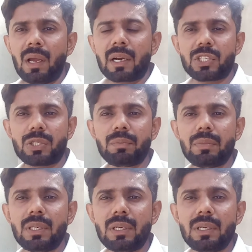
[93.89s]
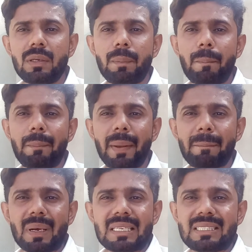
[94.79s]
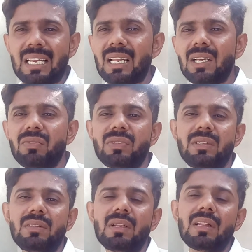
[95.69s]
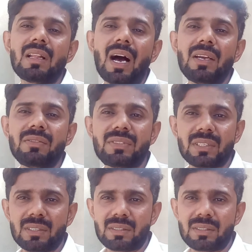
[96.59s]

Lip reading: Kashmiri people live lives